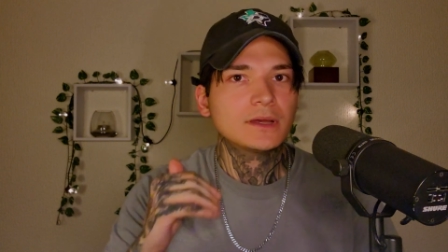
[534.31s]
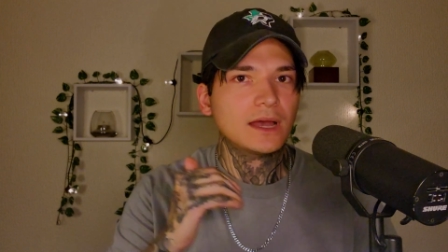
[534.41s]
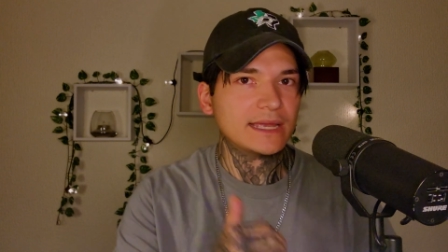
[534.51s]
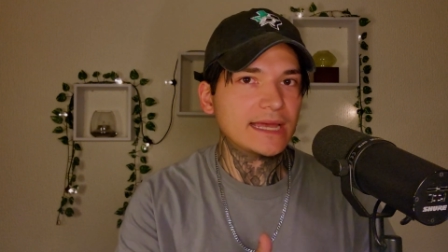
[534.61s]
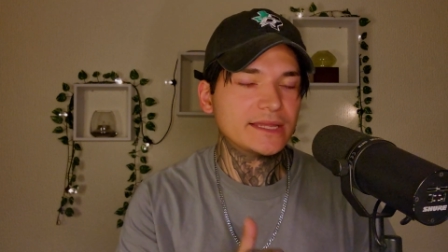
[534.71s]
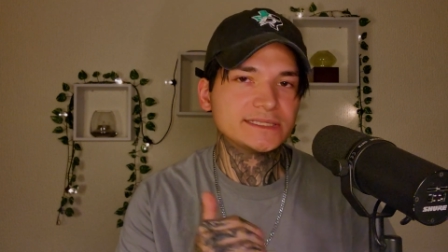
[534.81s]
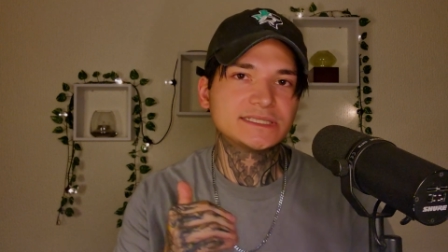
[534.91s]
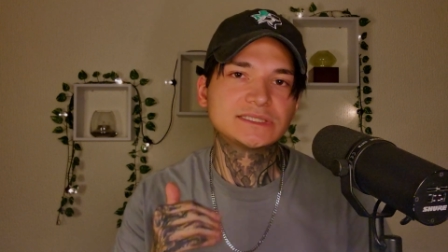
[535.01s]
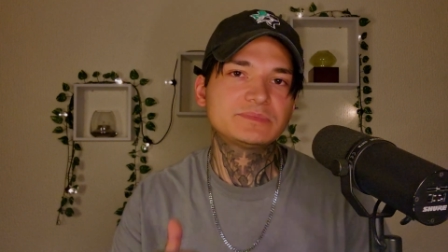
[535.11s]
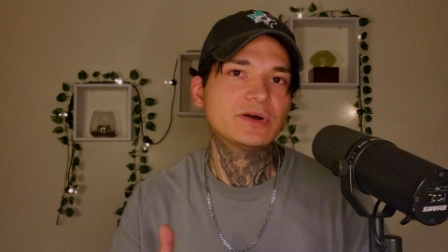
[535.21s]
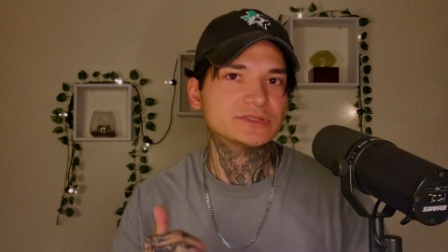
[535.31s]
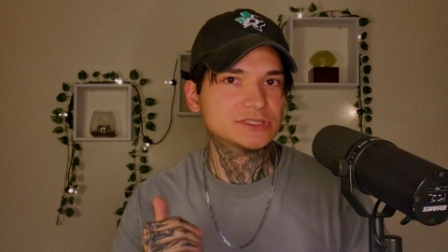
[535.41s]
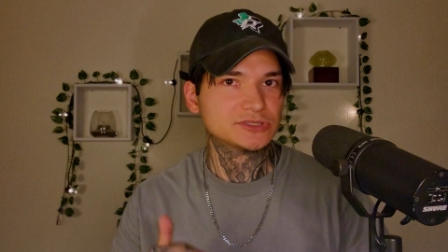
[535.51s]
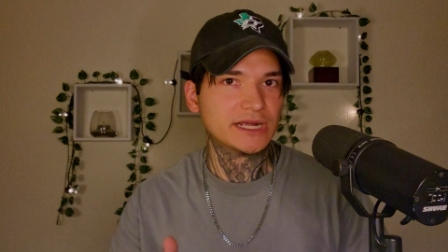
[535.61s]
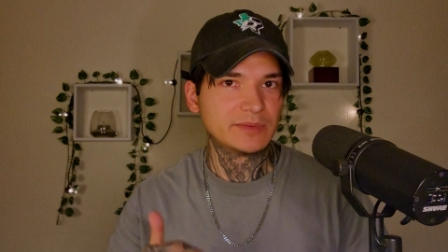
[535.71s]
Again, this is supposed
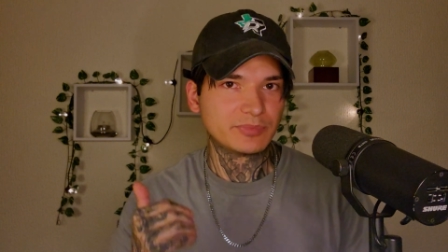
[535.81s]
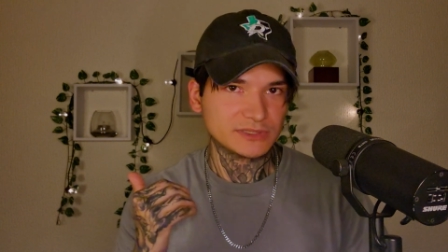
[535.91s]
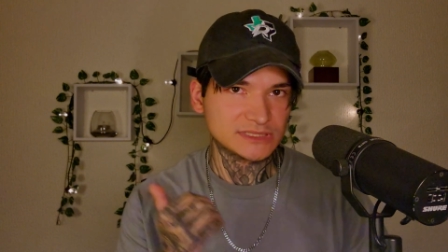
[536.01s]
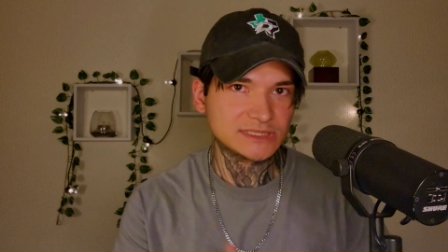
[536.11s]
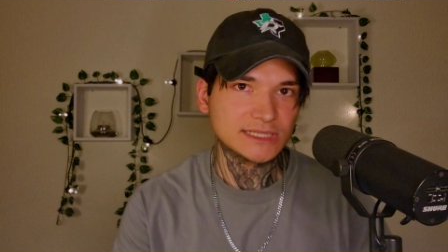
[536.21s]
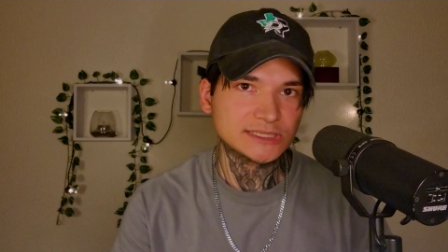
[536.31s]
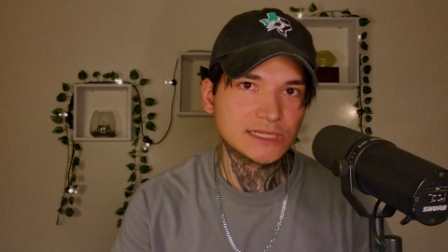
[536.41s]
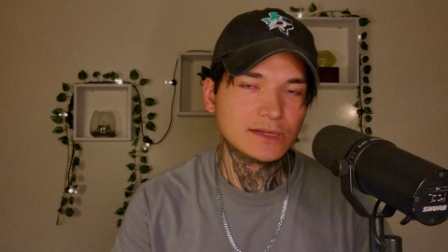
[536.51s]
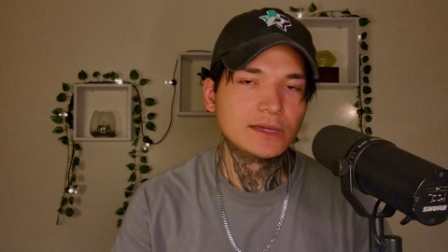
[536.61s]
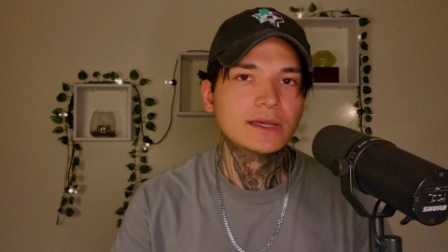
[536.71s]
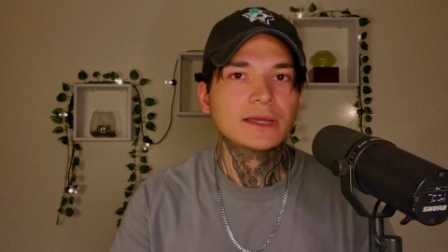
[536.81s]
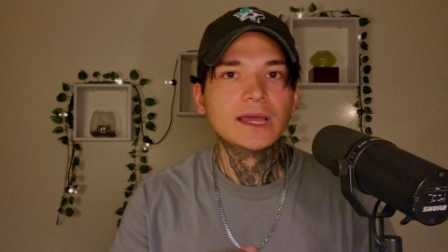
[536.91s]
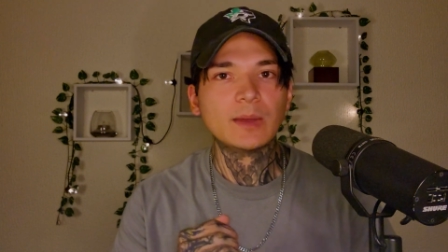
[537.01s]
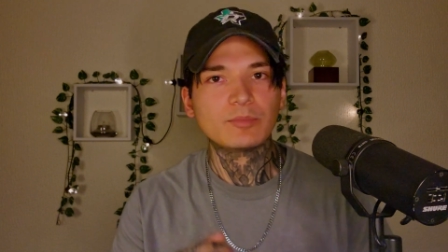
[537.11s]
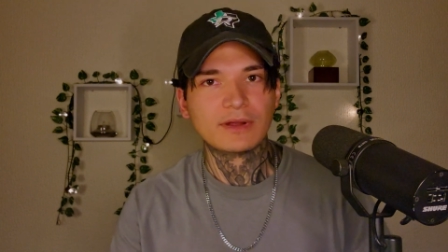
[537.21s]
to train precision
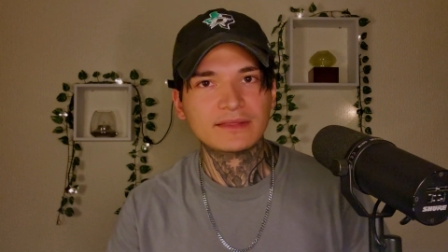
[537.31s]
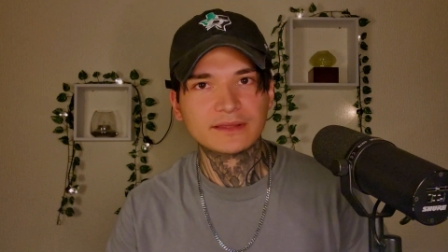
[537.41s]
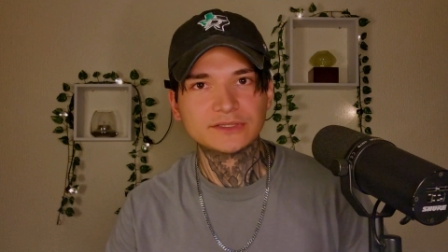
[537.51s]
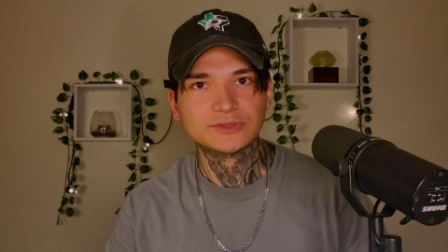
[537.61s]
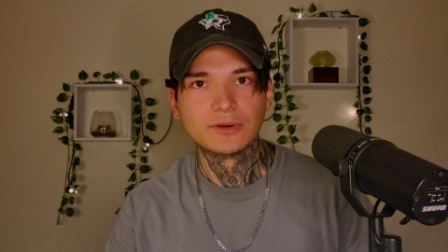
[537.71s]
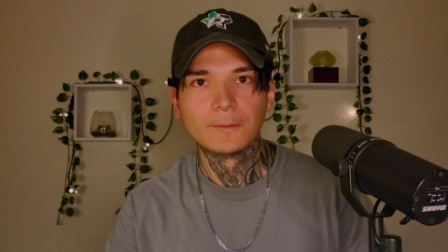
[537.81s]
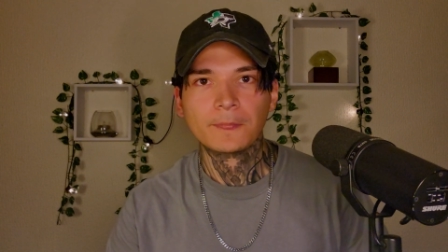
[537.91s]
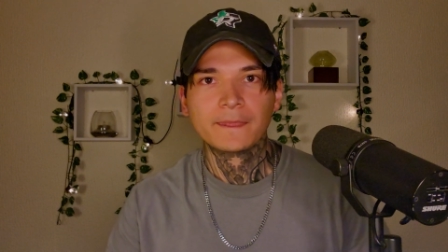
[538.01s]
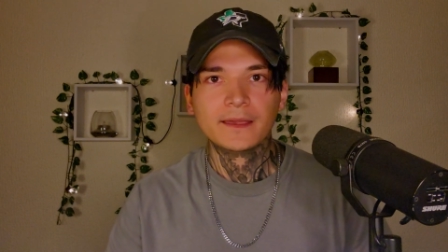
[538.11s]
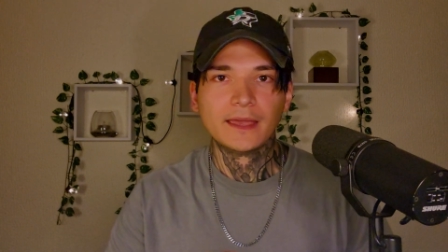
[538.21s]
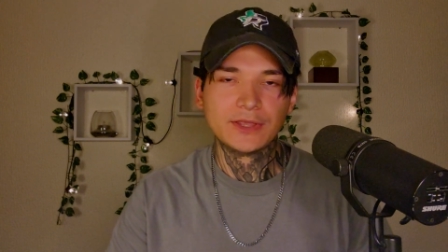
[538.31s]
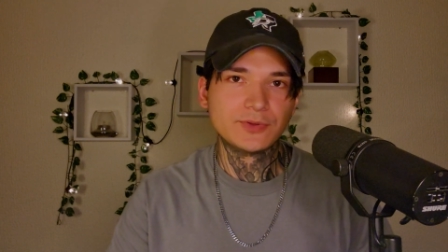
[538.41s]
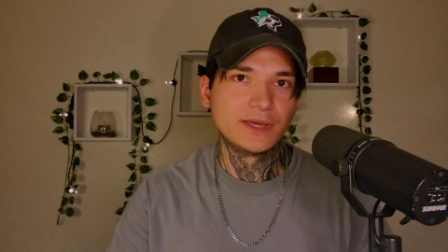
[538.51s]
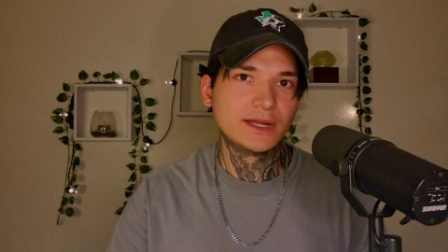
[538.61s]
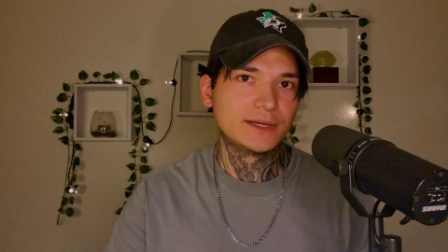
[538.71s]
and breath control, and
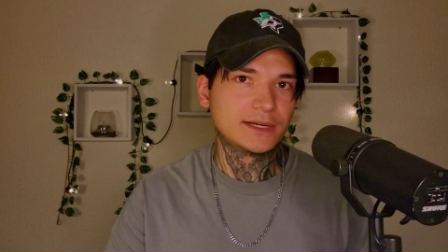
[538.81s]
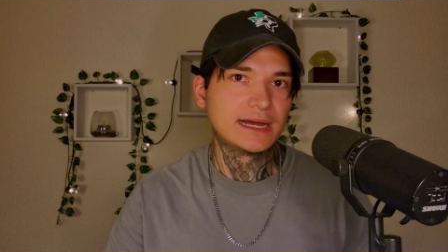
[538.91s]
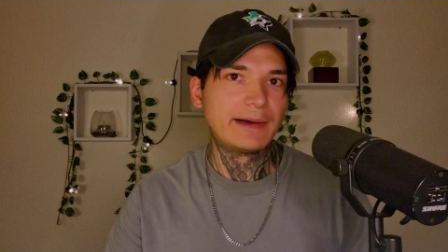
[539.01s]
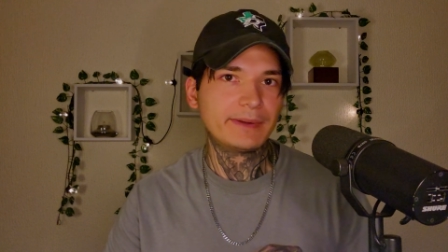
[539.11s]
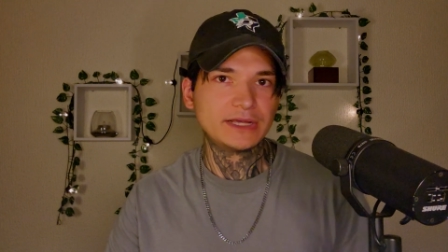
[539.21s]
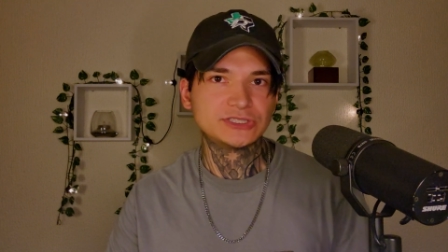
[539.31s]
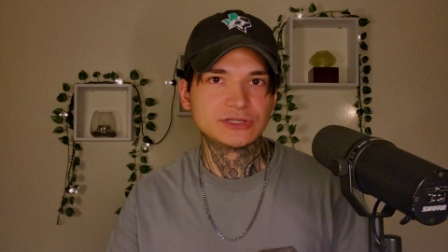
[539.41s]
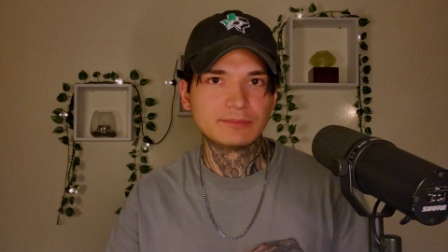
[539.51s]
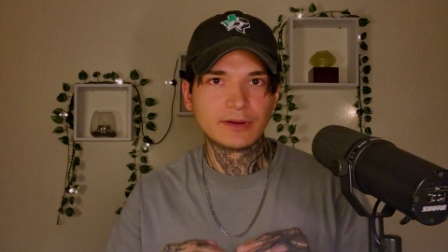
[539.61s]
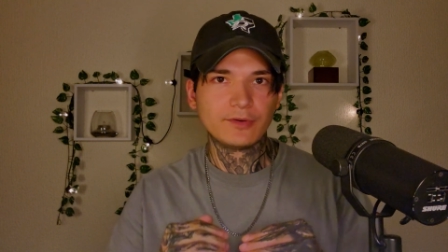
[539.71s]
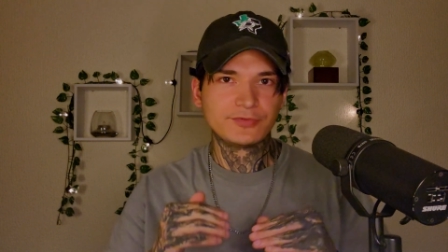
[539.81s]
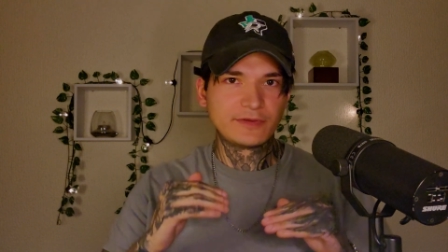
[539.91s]
you need a good combination of both.